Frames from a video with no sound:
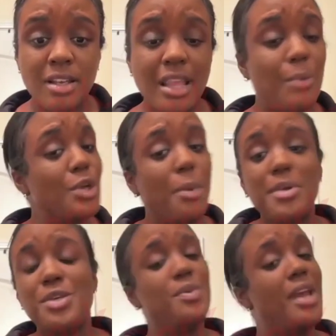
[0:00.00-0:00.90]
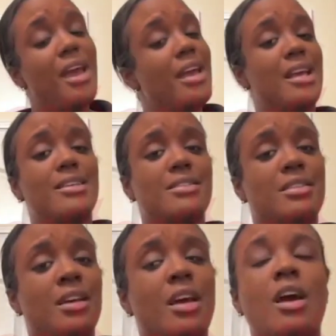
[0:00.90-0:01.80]
That was going to be you
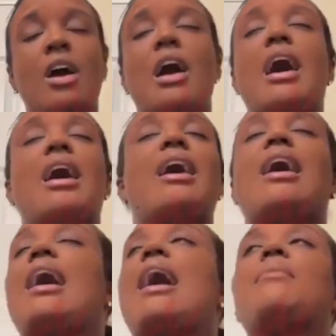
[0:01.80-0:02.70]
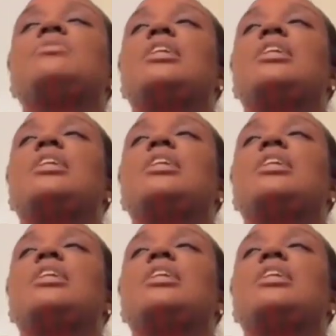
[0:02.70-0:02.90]
next. I'm